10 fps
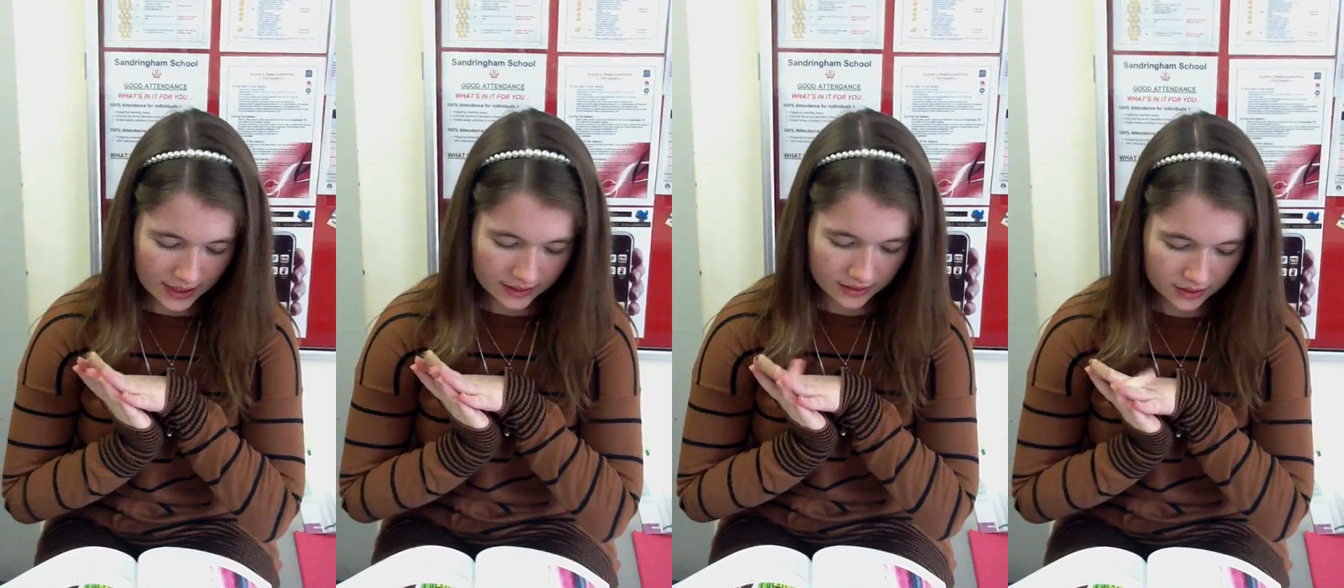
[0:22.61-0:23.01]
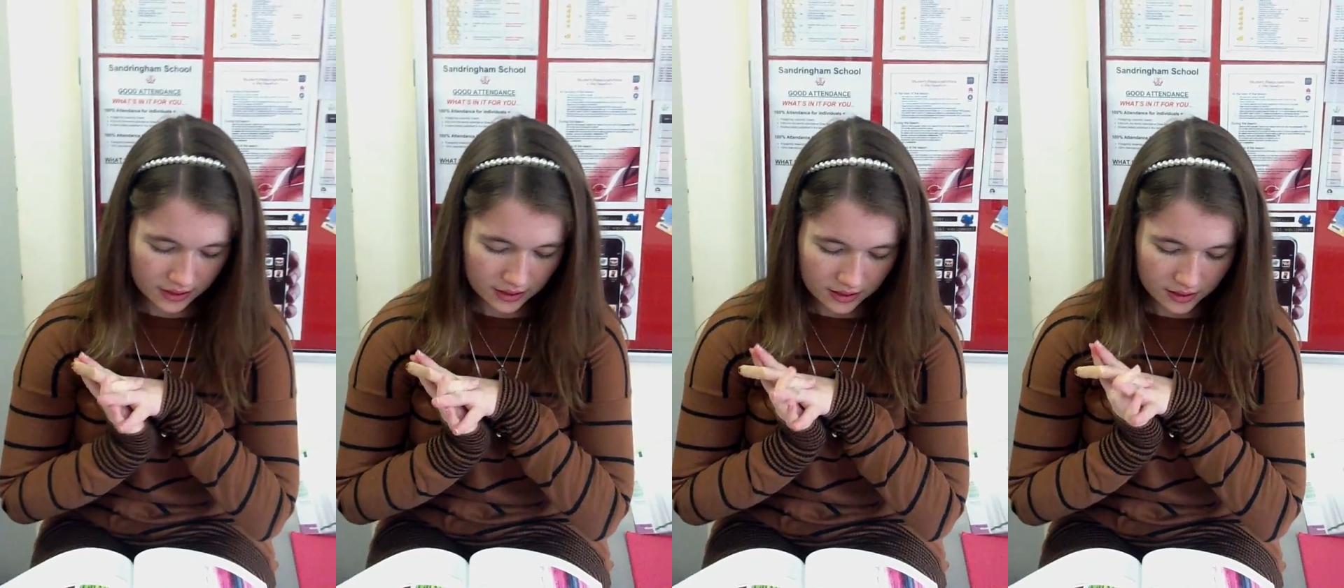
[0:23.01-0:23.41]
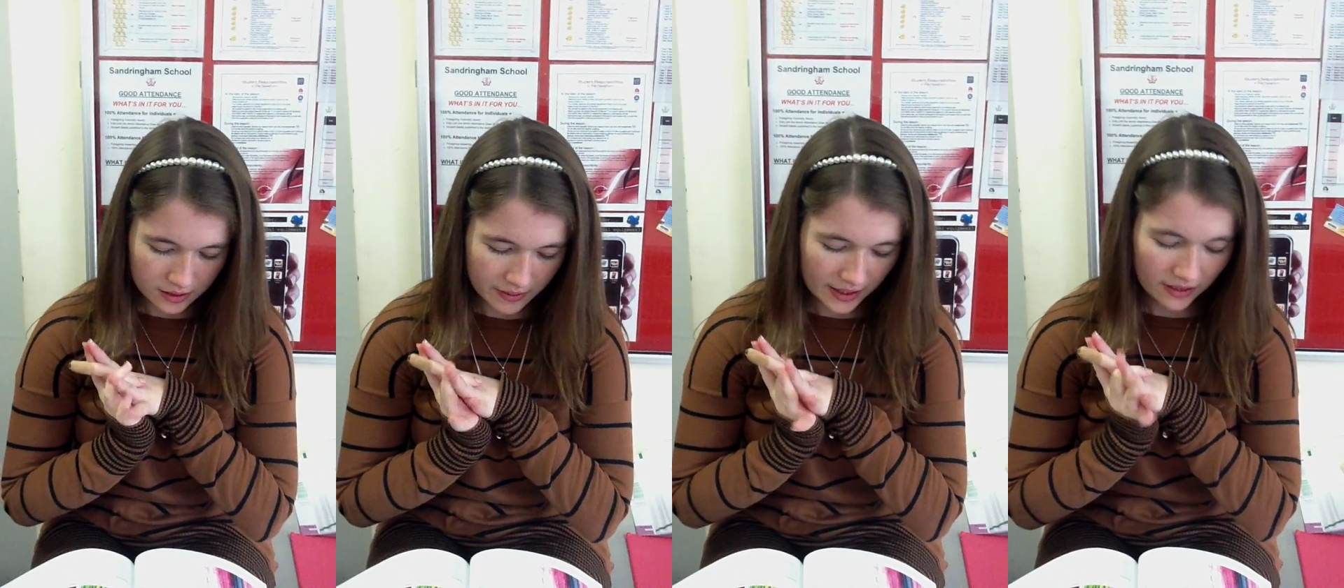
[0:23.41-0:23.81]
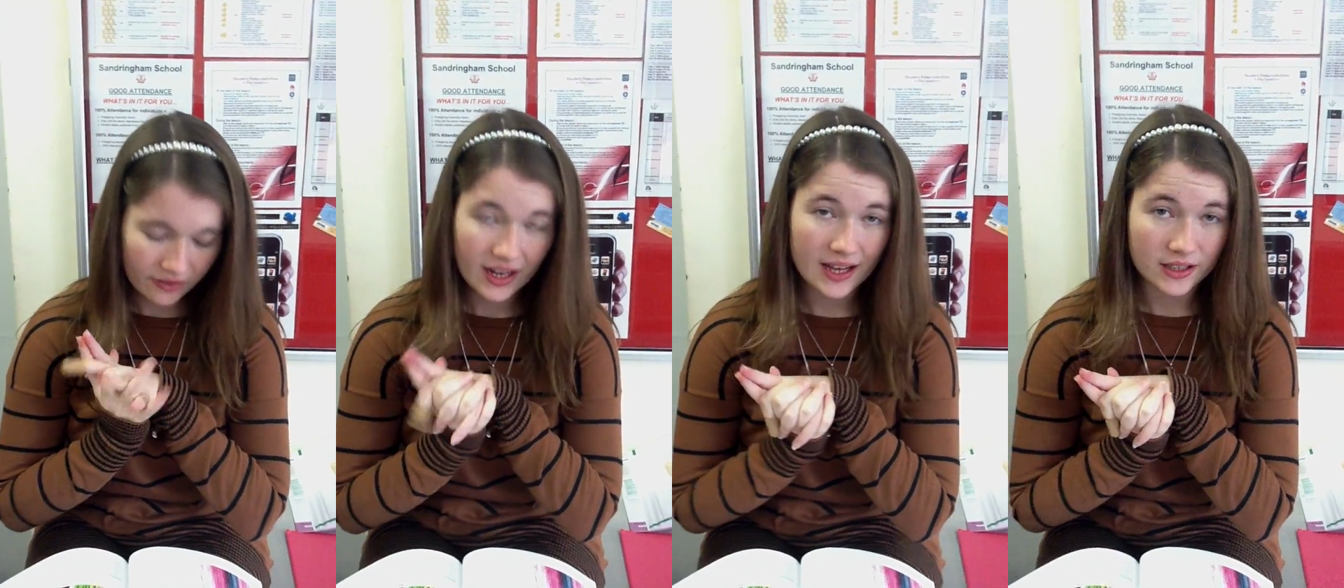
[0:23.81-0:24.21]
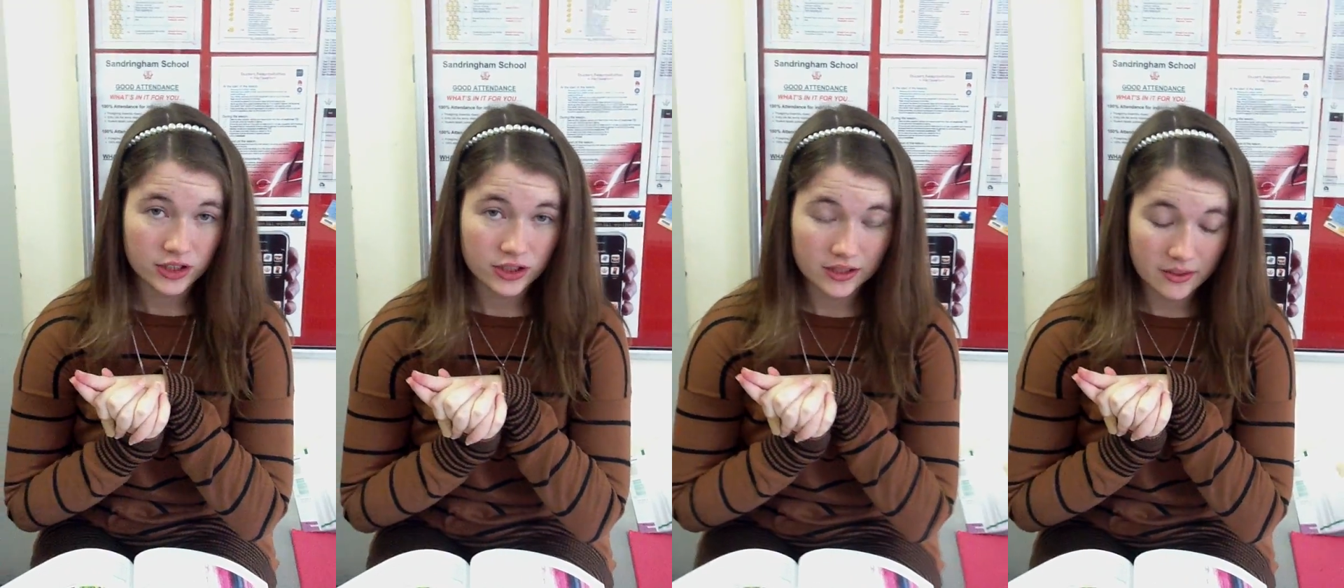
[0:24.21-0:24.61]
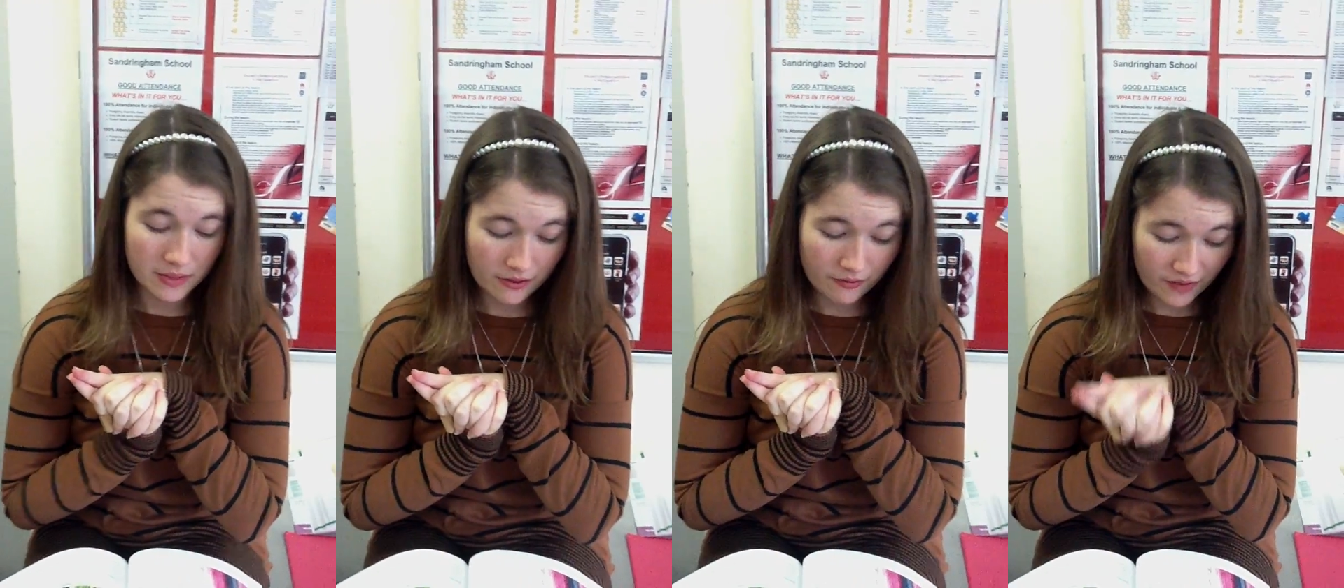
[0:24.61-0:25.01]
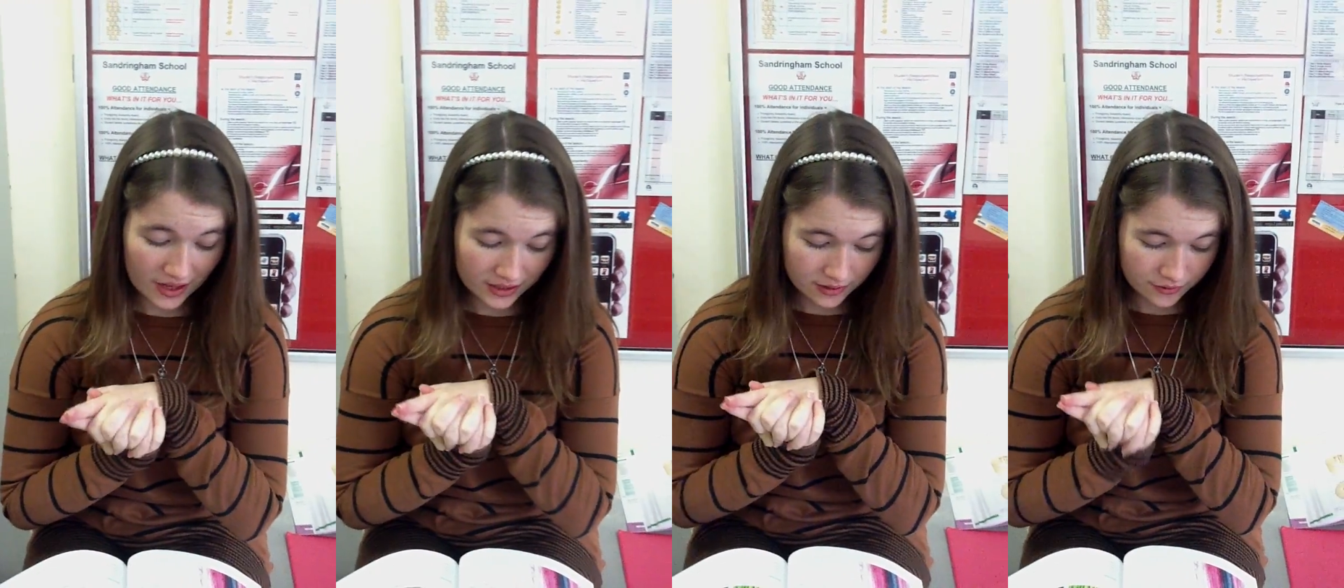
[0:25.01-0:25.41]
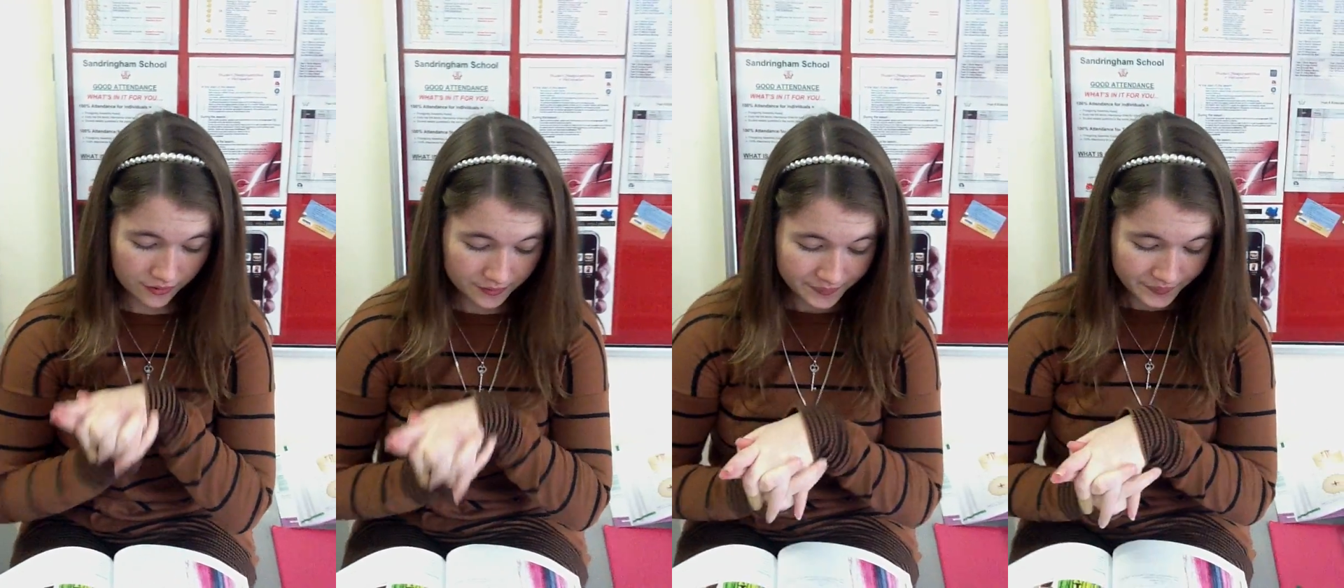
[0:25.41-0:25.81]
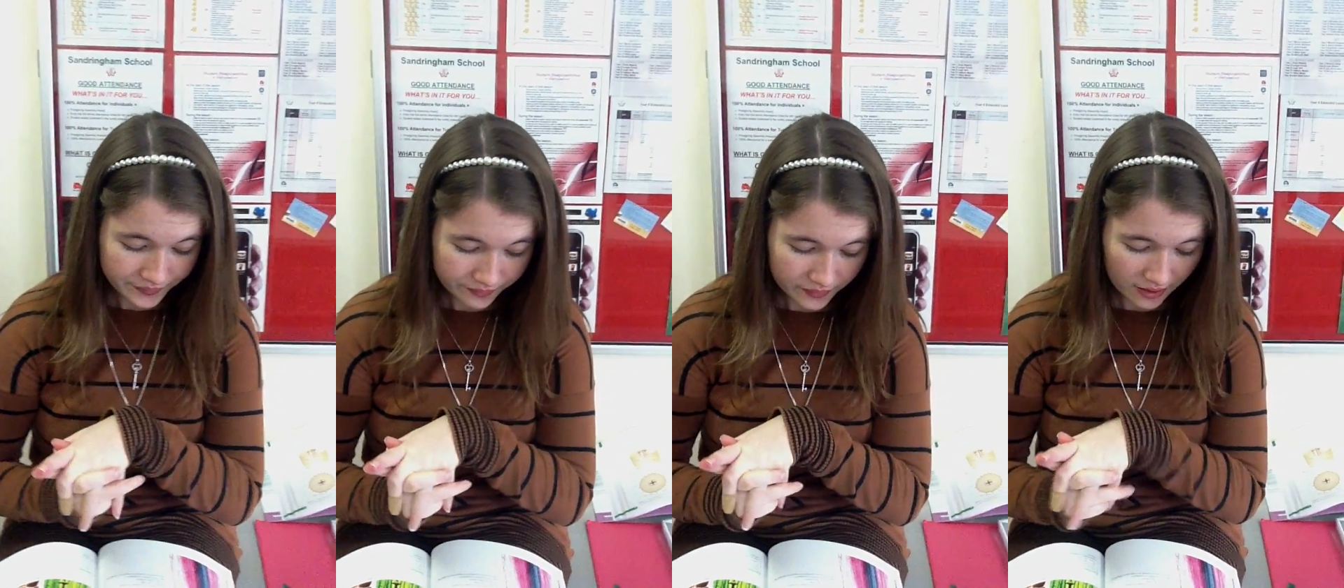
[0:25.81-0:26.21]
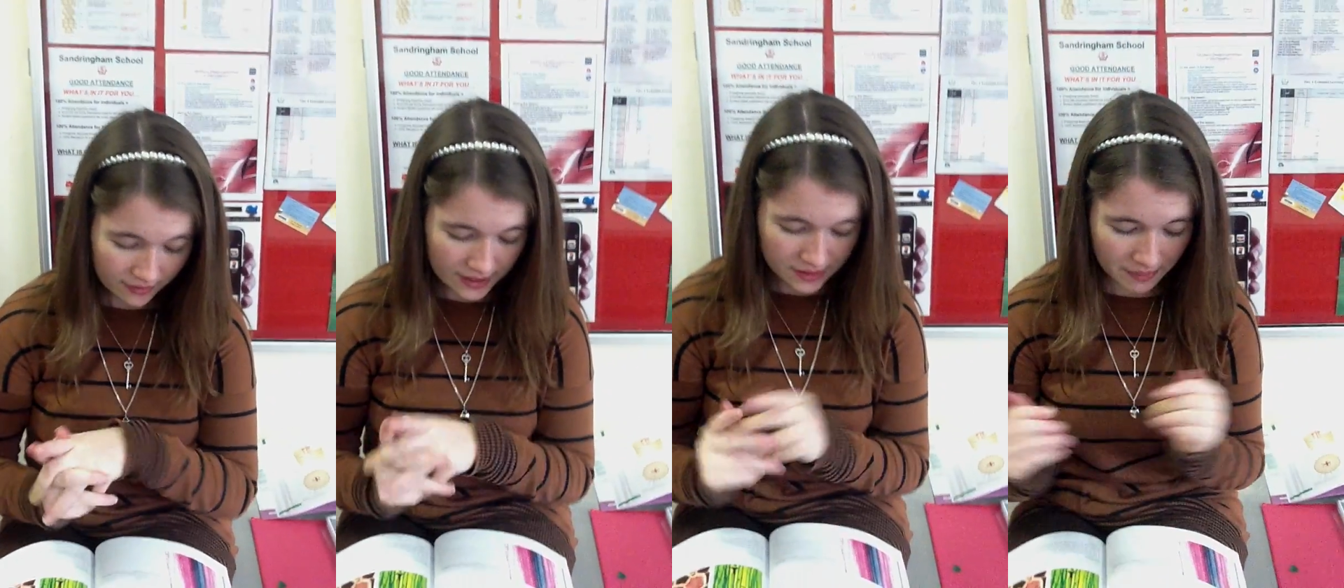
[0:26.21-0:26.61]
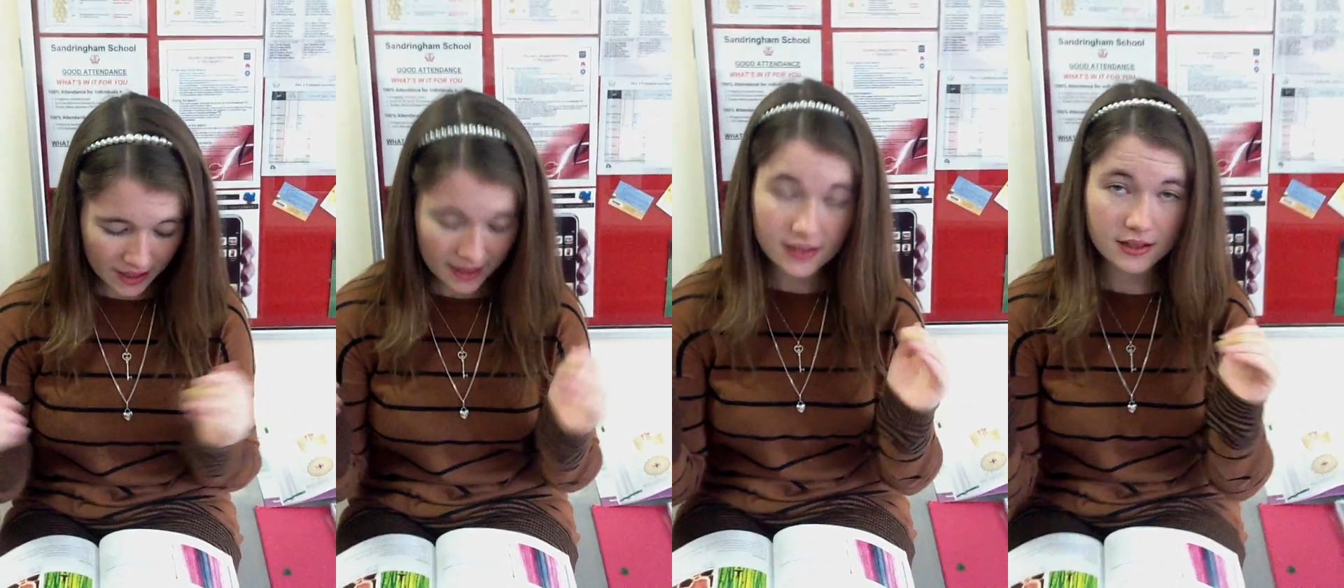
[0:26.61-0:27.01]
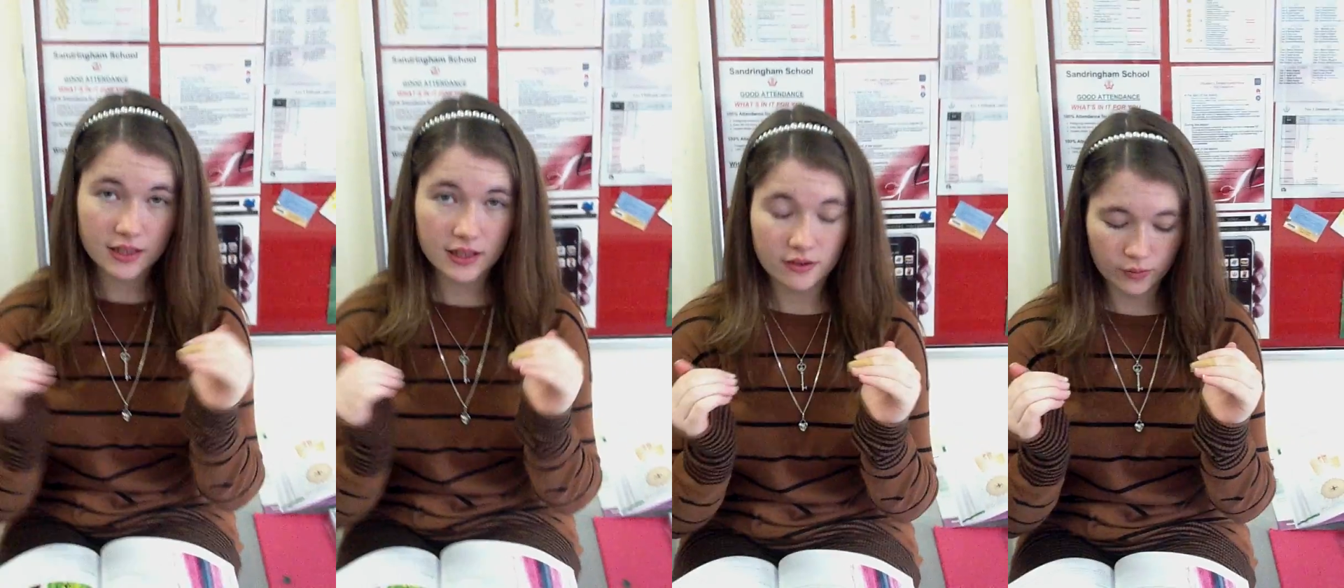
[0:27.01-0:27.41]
and capillary action can be effective. There's pits in the